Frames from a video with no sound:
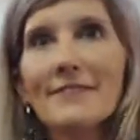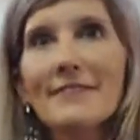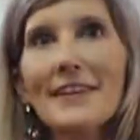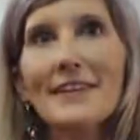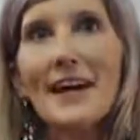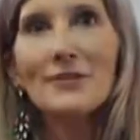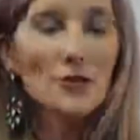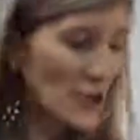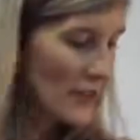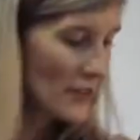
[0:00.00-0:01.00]
And that's
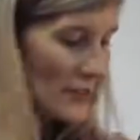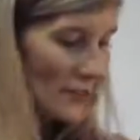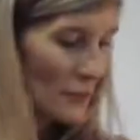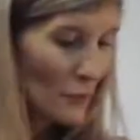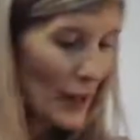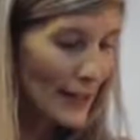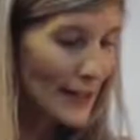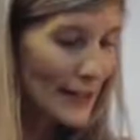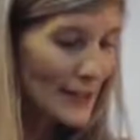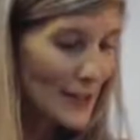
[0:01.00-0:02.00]
just the way it
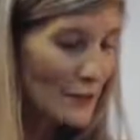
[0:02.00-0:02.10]
is.